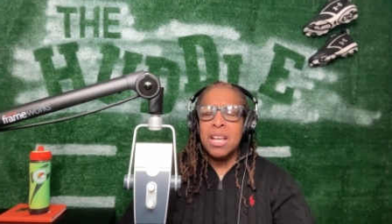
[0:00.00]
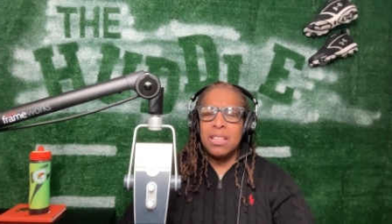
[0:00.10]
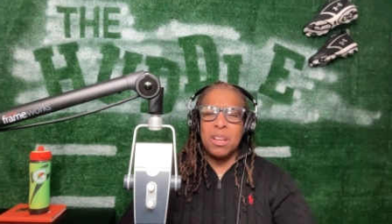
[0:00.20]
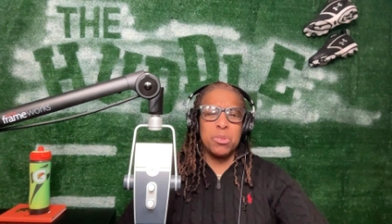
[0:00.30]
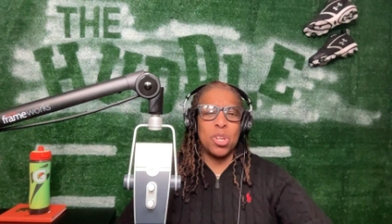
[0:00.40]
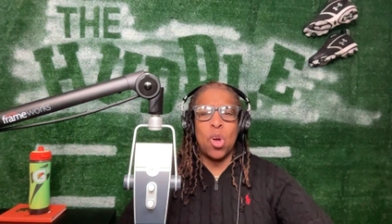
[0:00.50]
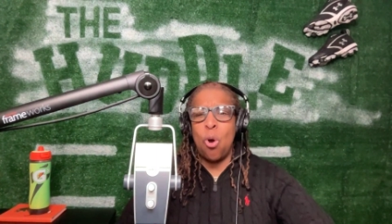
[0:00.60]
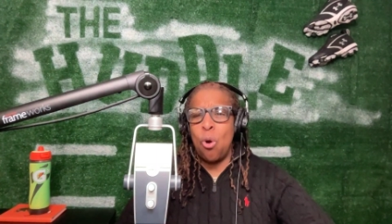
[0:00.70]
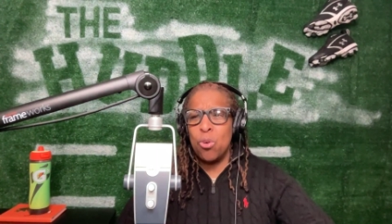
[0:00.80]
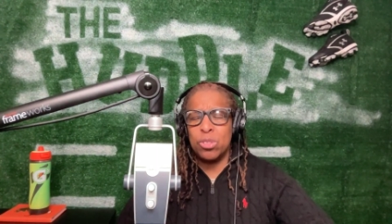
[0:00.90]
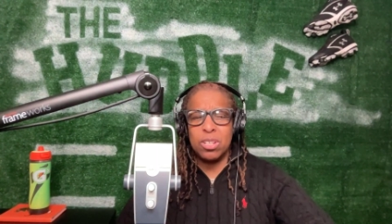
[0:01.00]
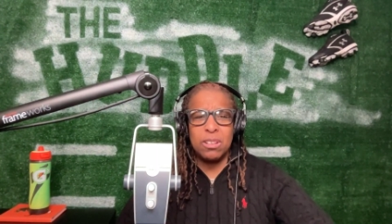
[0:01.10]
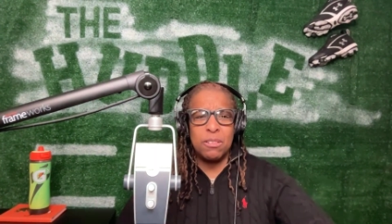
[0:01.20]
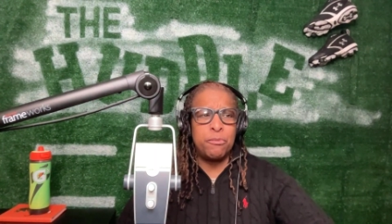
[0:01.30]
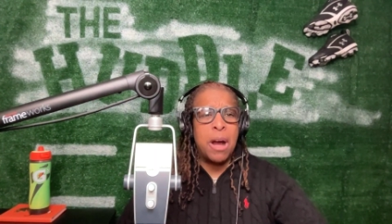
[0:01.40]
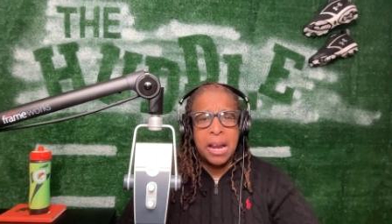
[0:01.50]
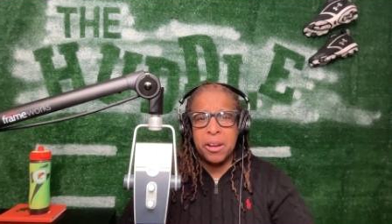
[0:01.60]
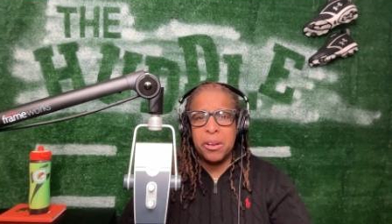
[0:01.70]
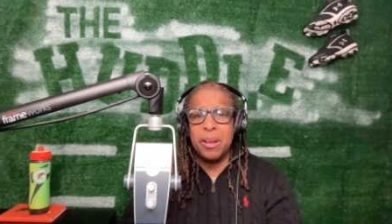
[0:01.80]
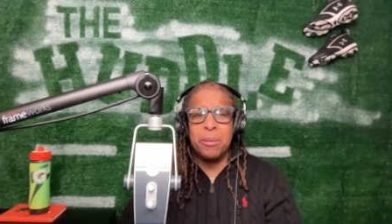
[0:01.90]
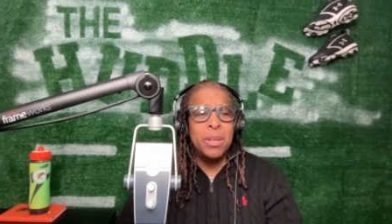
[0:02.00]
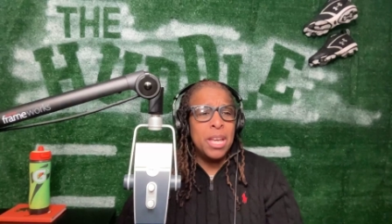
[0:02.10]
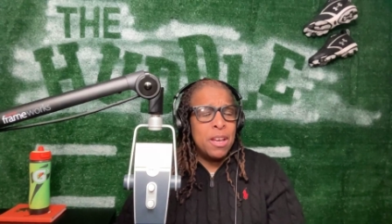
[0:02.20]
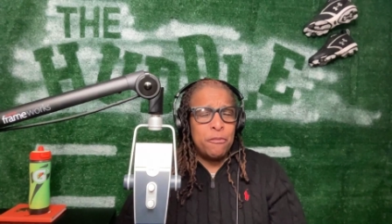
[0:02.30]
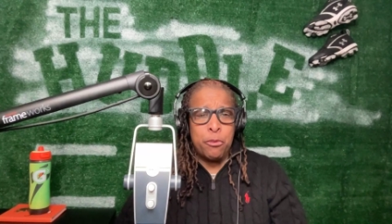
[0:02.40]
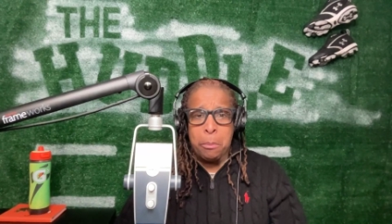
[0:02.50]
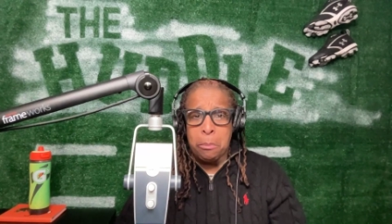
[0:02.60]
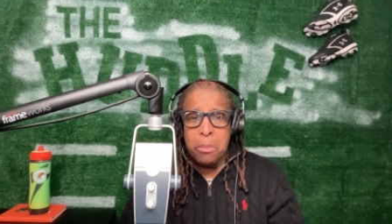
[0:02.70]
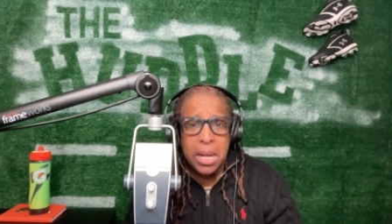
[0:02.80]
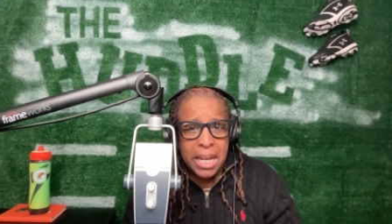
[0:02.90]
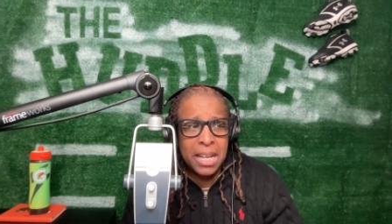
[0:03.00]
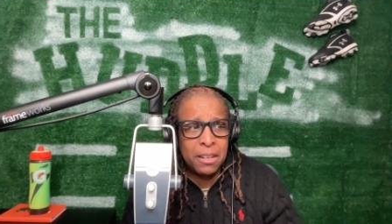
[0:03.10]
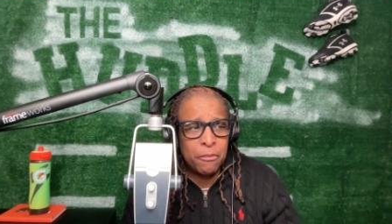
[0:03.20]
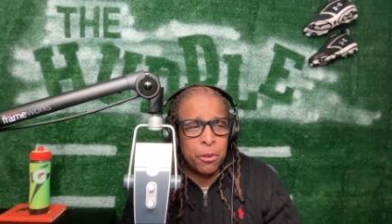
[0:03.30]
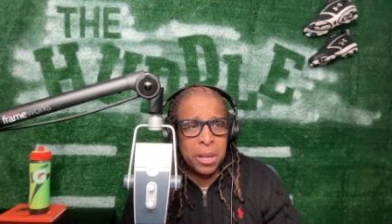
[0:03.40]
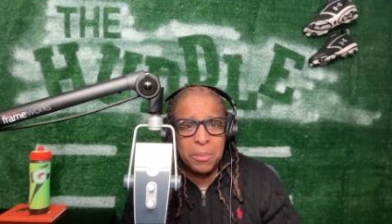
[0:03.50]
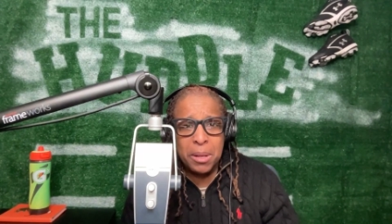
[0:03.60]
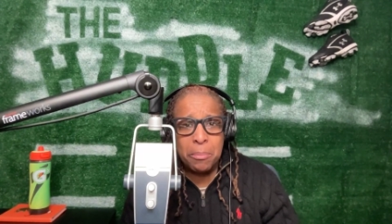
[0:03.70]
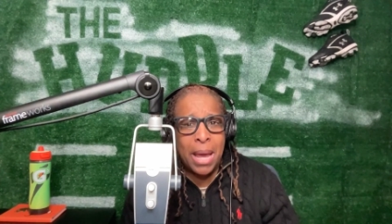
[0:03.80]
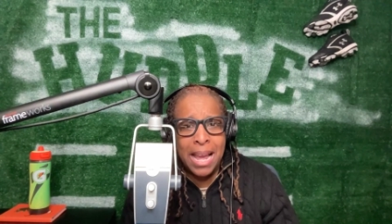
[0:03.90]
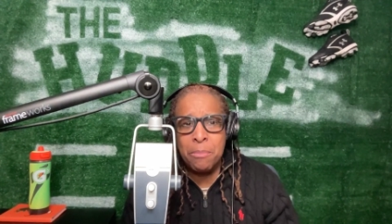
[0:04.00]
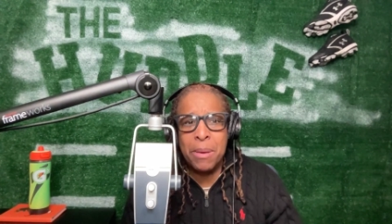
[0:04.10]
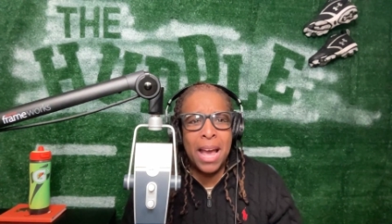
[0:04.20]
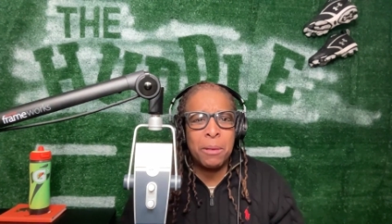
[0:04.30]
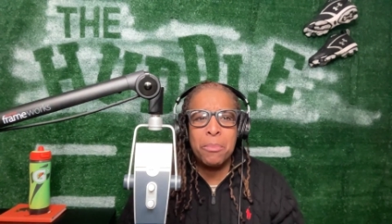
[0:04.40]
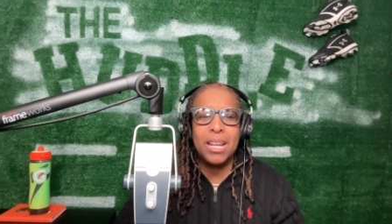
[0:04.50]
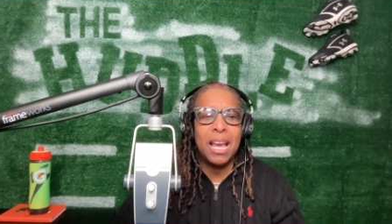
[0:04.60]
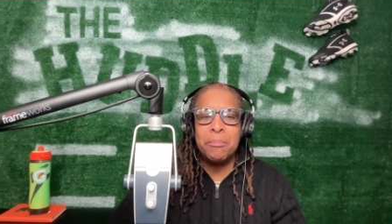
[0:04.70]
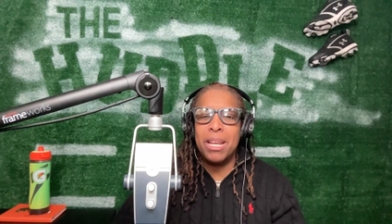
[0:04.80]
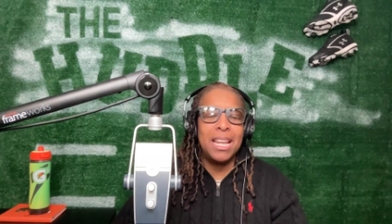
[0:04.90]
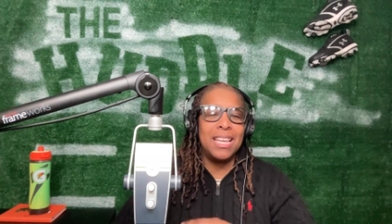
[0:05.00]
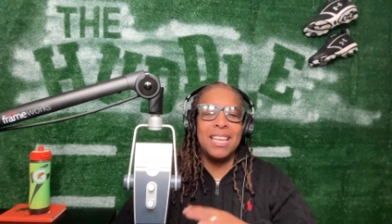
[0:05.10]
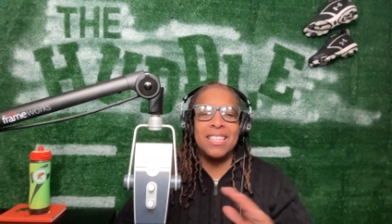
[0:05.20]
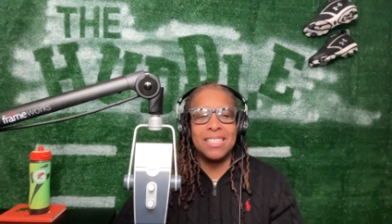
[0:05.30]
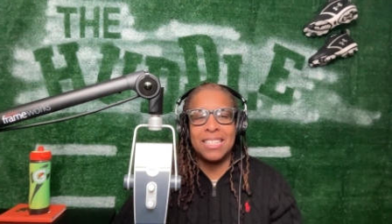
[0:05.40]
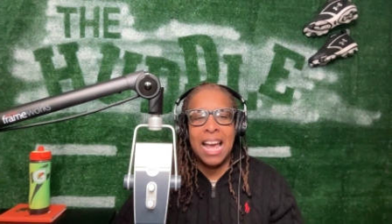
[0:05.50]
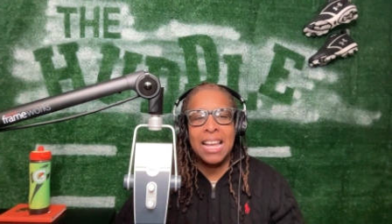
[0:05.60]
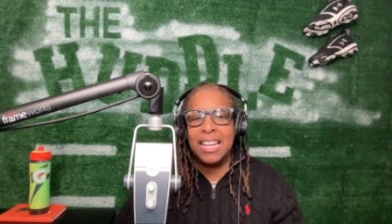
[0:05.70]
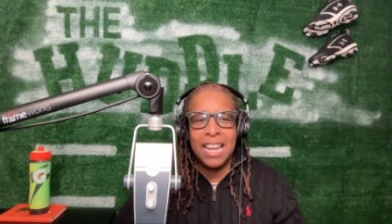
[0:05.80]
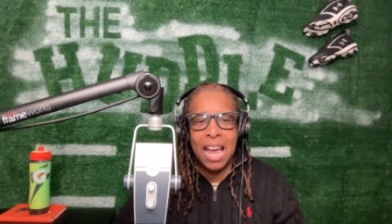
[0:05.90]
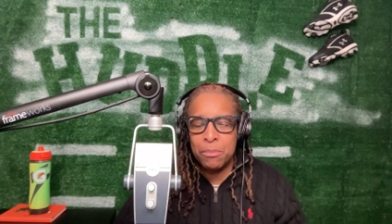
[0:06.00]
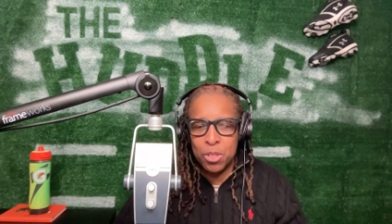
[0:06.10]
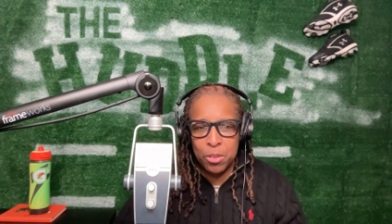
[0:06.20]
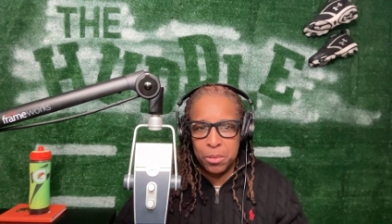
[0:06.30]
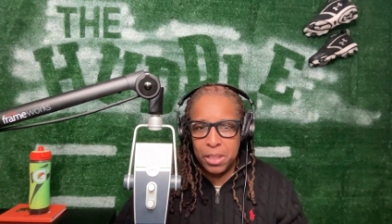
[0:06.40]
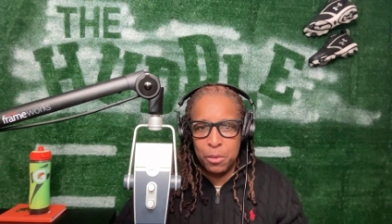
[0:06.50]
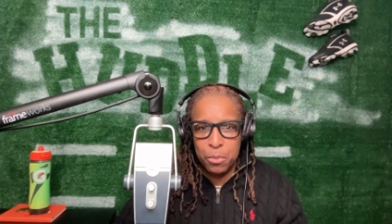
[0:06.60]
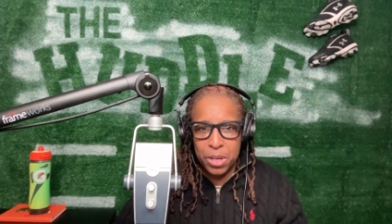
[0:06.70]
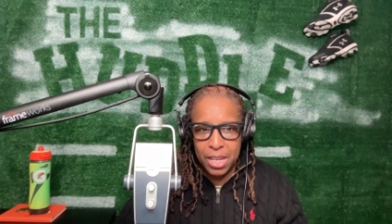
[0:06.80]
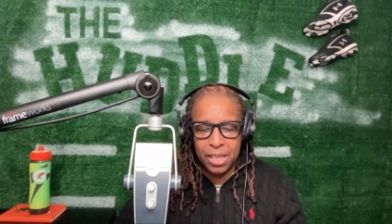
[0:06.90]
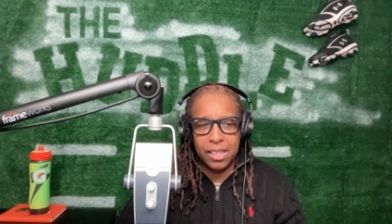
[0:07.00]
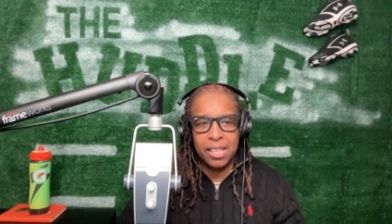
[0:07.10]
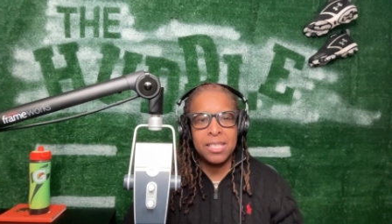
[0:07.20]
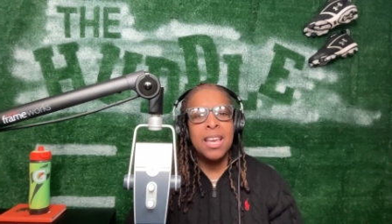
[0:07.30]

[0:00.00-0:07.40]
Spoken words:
There was a call to fire him for money, for him to pay back money. I mean, it just got it absolutely ridiculous.